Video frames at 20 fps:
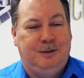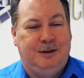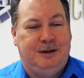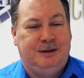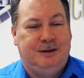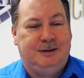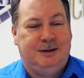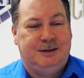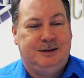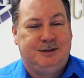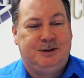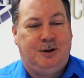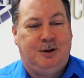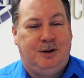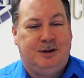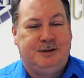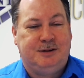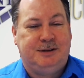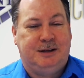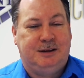really is
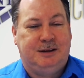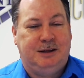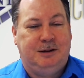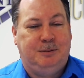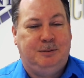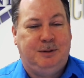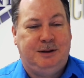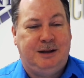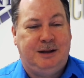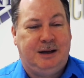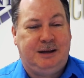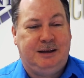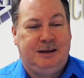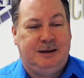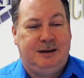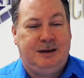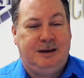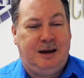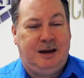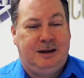costing them, and
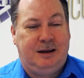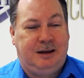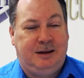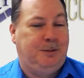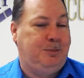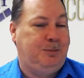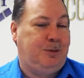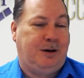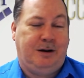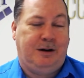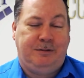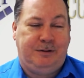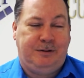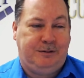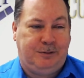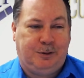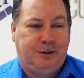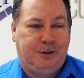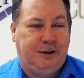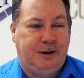that can kill the
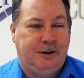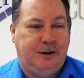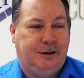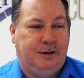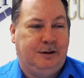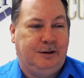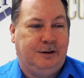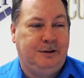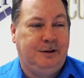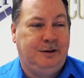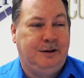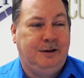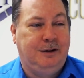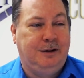profit for a year.